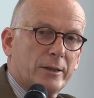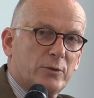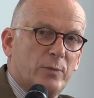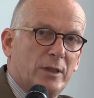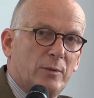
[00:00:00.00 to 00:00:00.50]

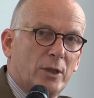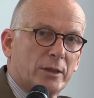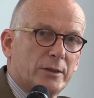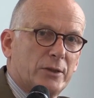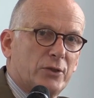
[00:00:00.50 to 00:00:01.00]
many
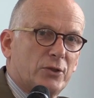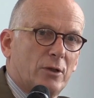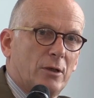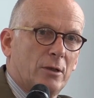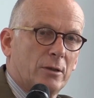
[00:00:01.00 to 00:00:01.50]
months
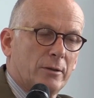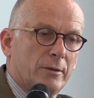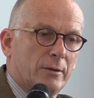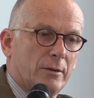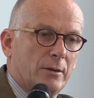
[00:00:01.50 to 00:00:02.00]

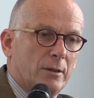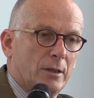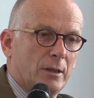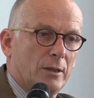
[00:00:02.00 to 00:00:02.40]
on